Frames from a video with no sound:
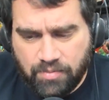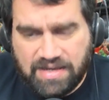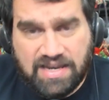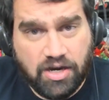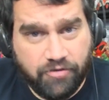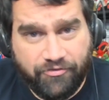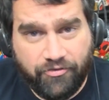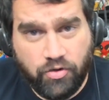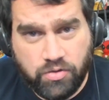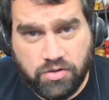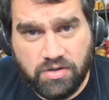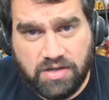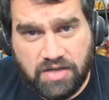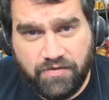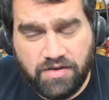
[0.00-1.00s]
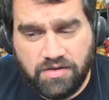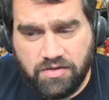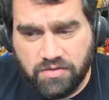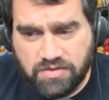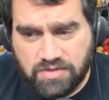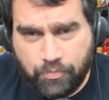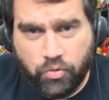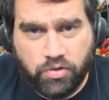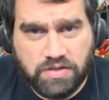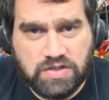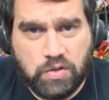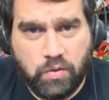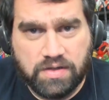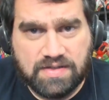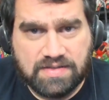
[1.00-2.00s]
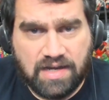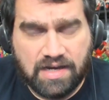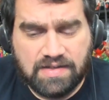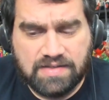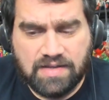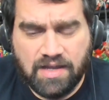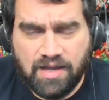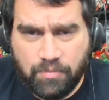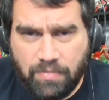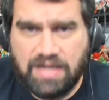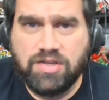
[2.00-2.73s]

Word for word: Be careful who you're giving your support to on sites.